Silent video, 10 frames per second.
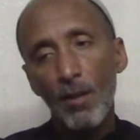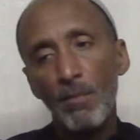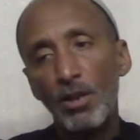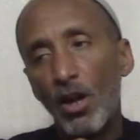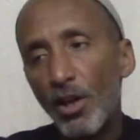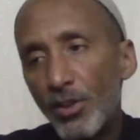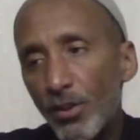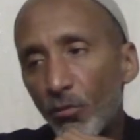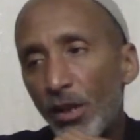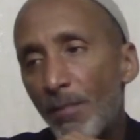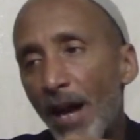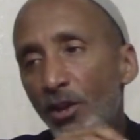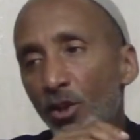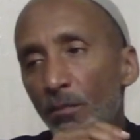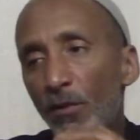Because we
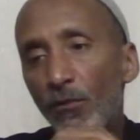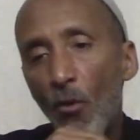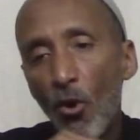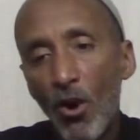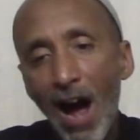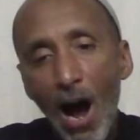mentioned before,